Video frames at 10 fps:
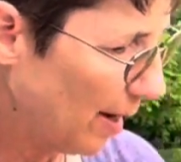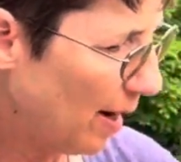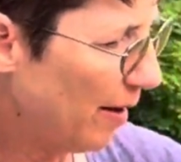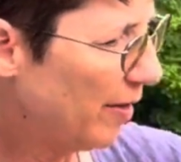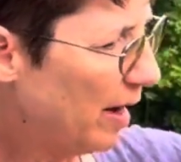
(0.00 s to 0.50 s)

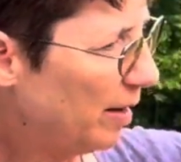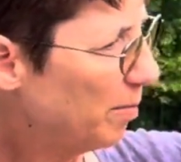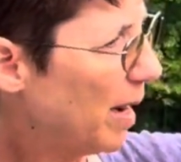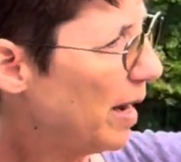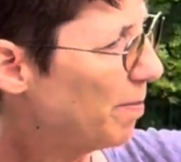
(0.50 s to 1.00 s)
And then
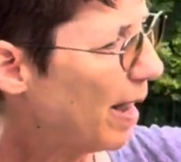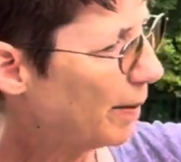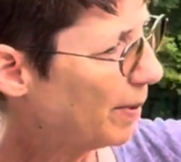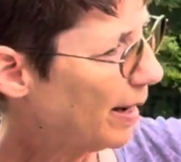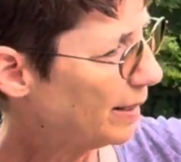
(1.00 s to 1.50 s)
my
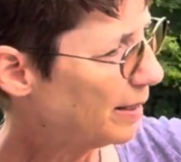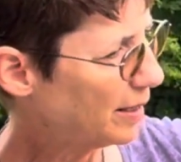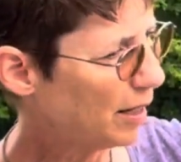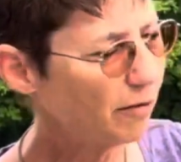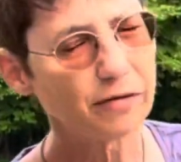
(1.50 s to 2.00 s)
backpack
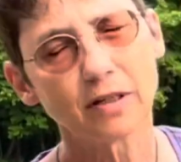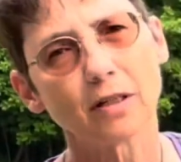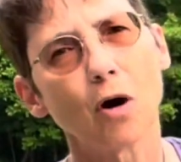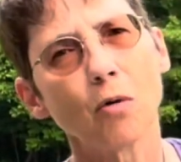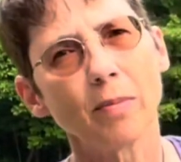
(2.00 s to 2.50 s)
itself is
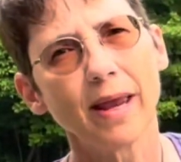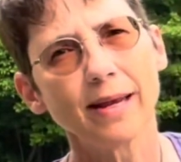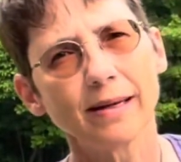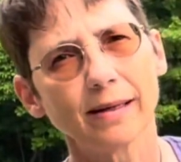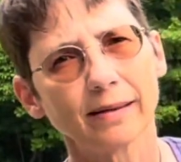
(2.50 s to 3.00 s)
homemade,